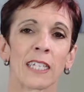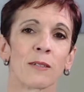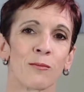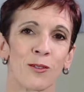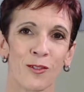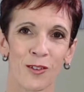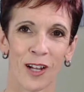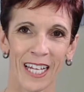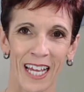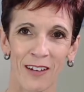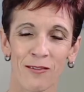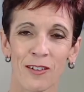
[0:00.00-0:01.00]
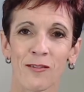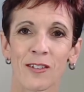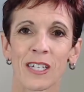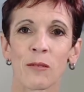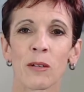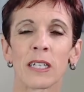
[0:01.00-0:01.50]
move it again
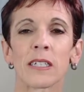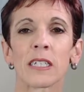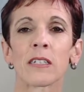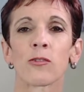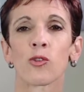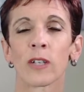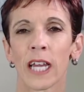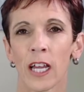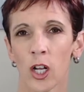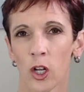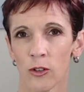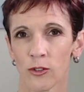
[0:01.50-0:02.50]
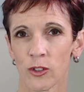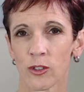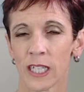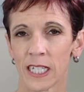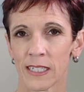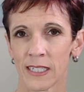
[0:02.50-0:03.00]
15 minutes until you get closer to
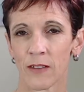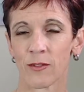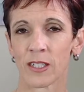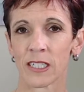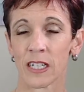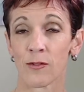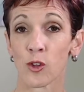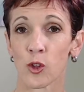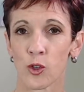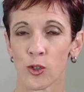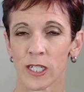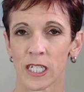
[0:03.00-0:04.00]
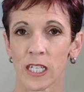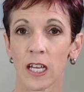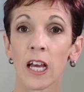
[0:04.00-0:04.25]
that 7:30.